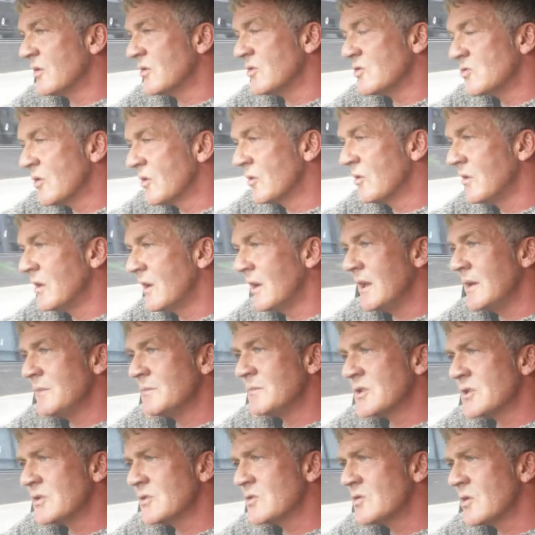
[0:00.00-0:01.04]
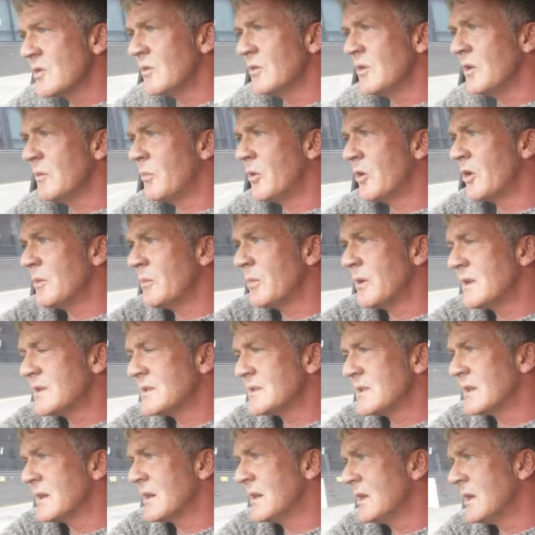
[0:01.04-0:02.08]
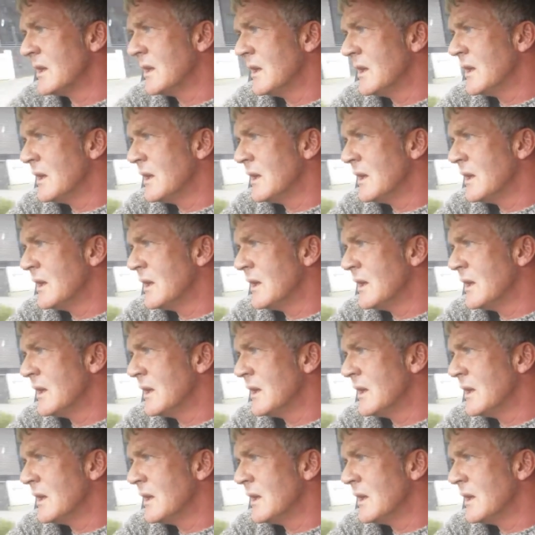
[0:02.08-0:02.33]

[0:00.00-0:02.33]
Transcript: controlling the limbs, controlling the body ballistically,